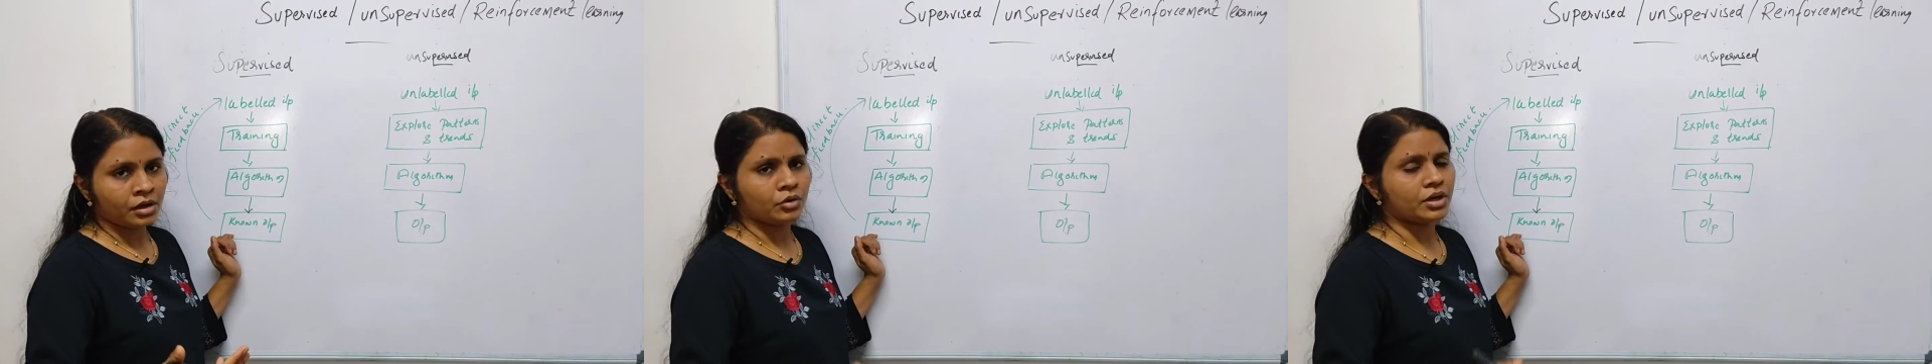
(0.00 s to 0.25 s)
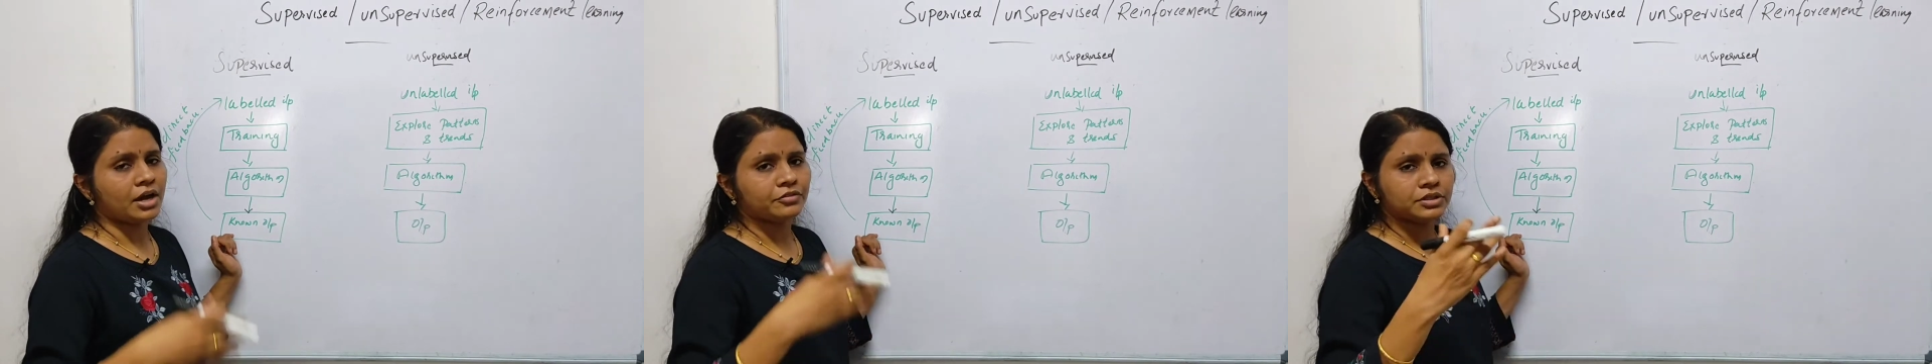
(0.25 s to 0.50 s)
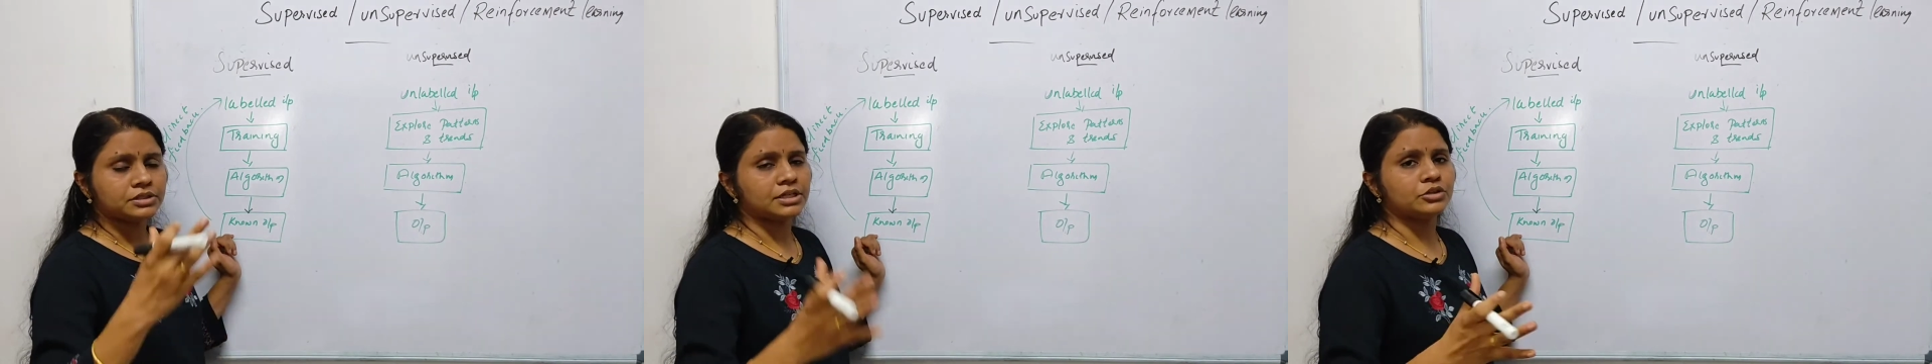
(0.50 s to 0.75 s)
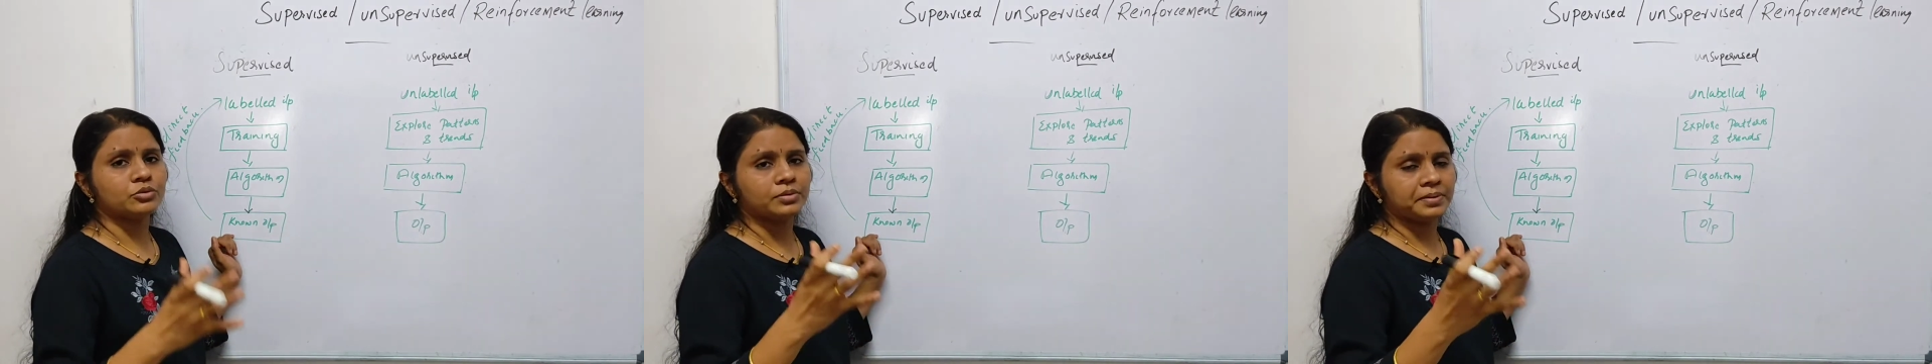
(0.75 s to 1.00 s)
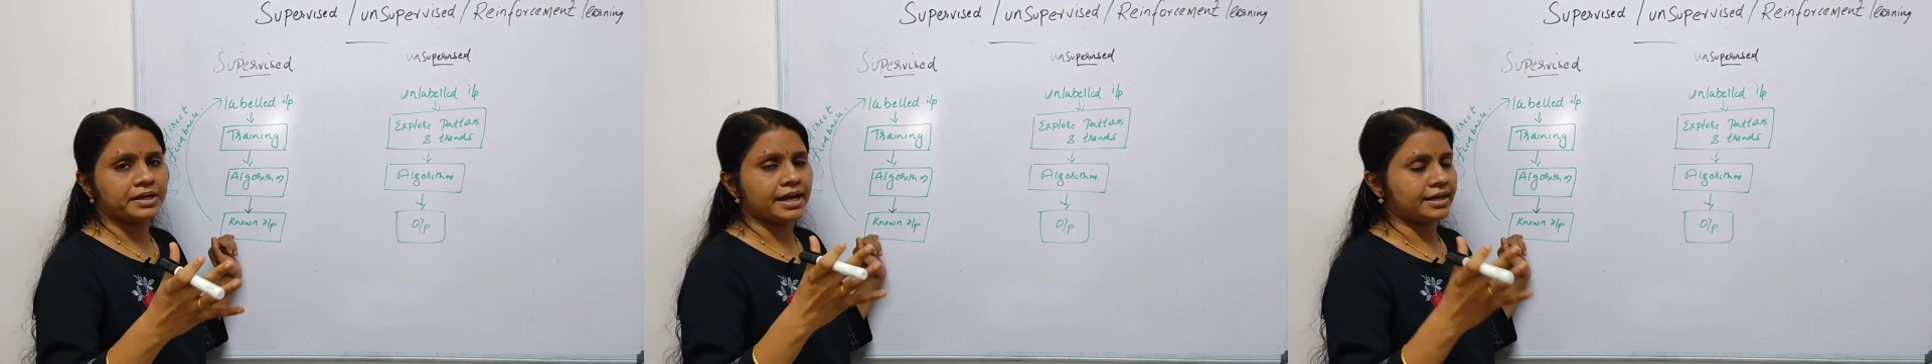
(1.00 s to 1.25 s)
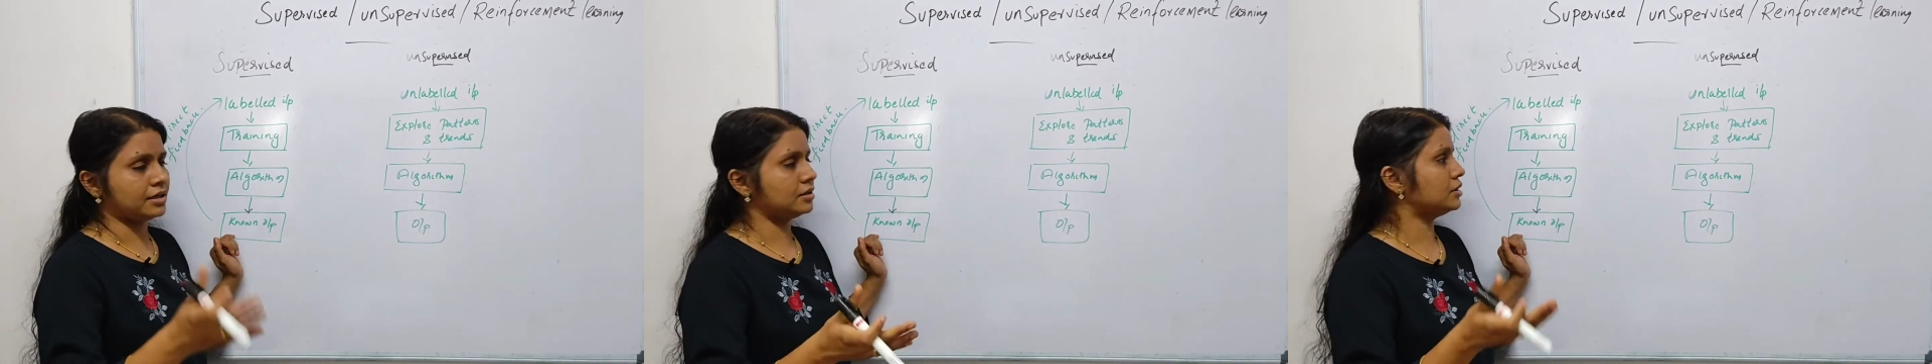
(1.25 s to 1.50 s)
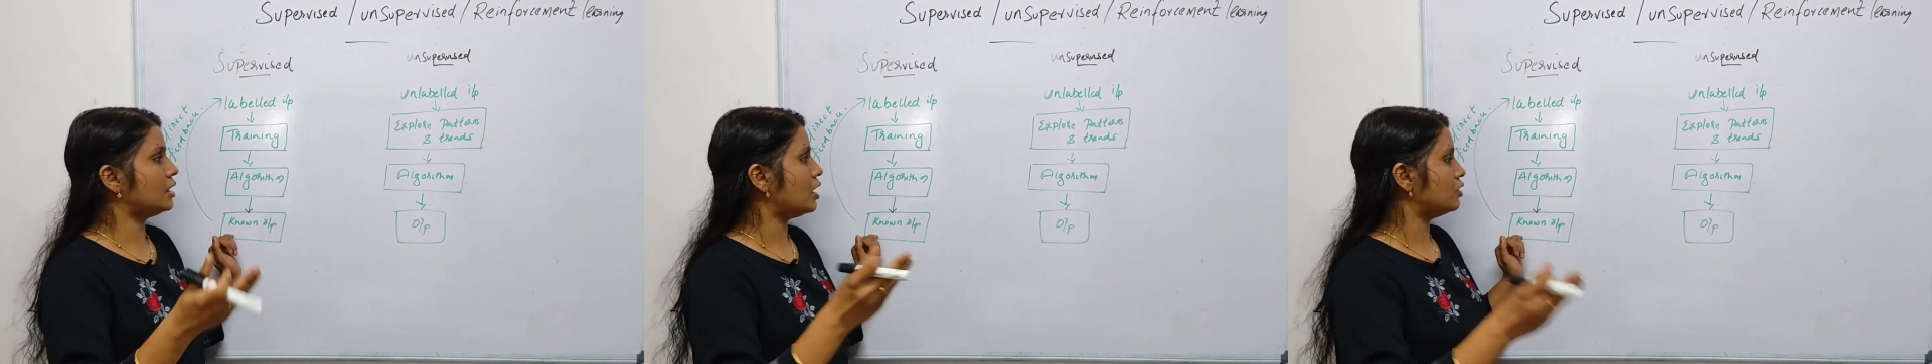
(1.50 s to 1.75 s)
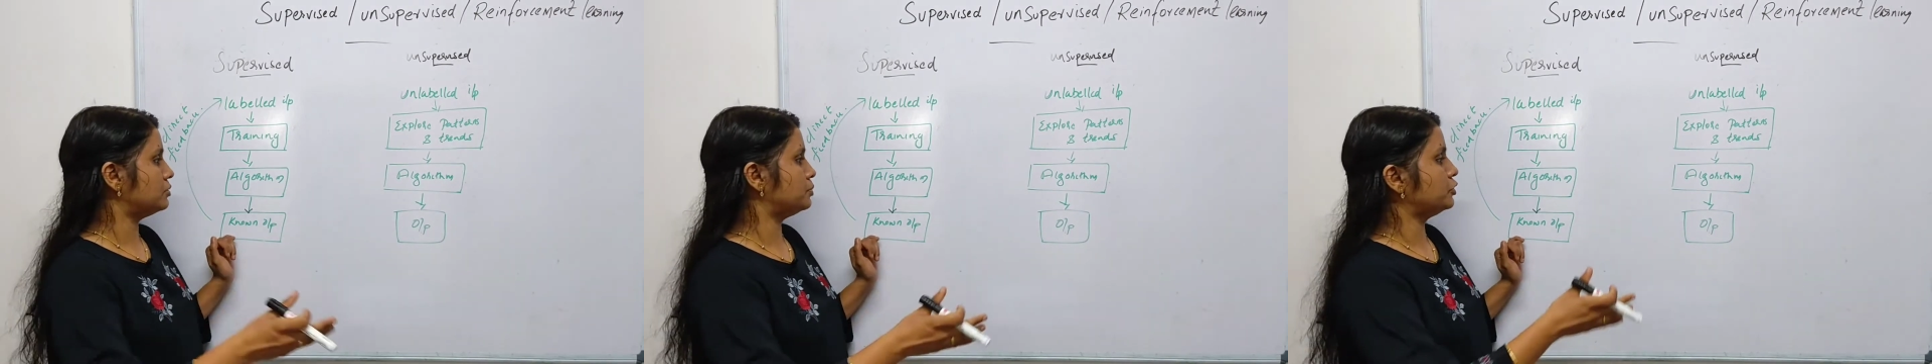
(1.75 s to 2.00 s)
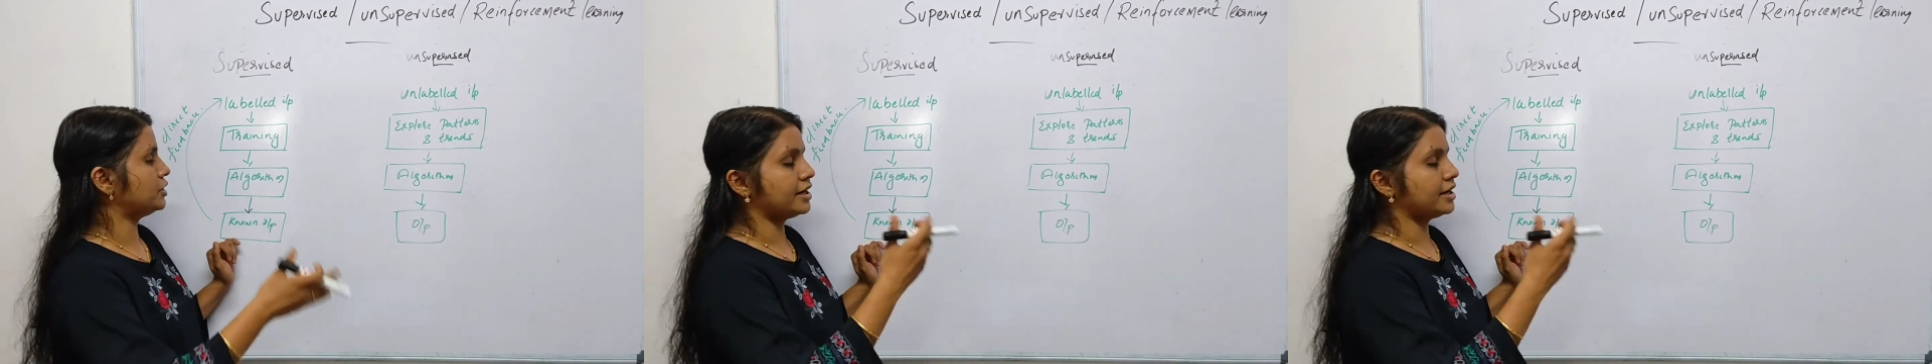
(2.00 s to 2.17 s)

Okay, after that you will be getting the output,